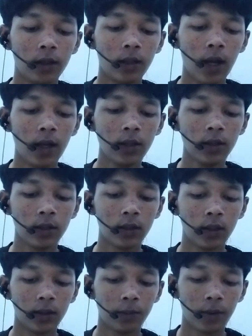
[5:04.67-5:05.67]

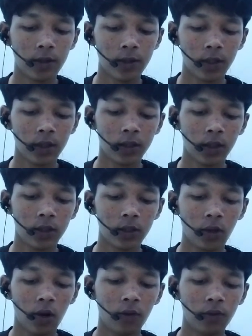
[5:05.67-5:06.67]
19%
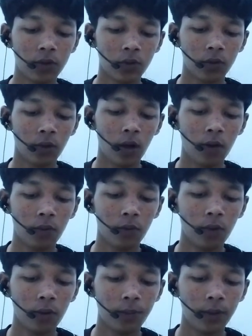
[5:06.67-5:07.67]
chance of a
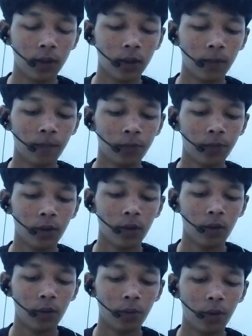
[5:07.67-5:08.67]
whopping
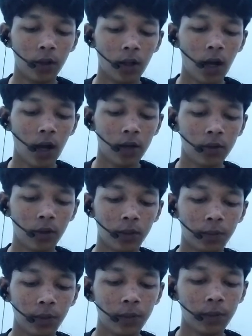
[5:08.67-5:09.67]

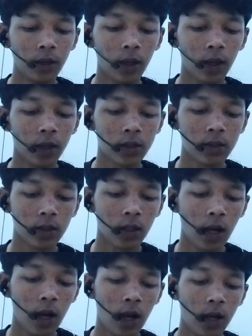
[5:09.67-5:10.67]
100 BPS
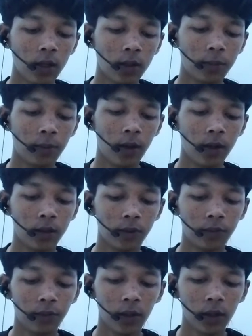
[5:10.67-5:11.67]
hike by
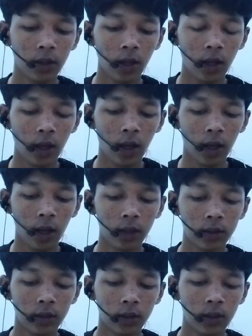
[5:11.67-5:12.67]
the Fed
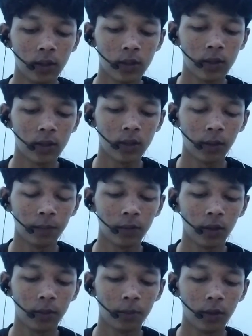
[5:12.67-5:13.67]
at its
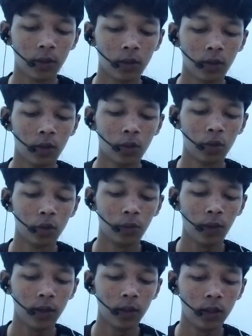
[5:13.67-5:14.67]
September
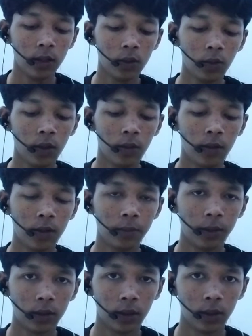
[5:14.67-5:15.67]

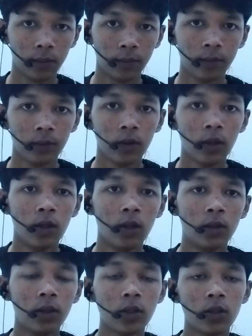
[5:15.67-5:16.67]
2021 meeting.
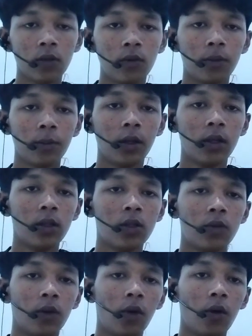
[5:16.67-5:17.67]
That's all from me in
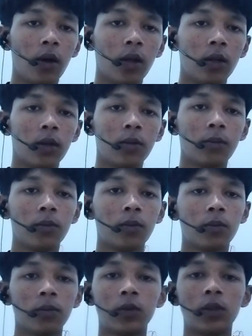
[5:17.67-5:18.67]
this video and
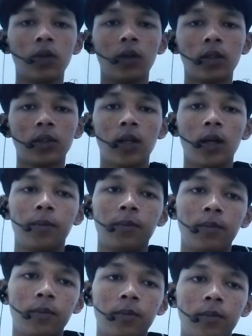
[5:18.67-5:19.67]
see you next time.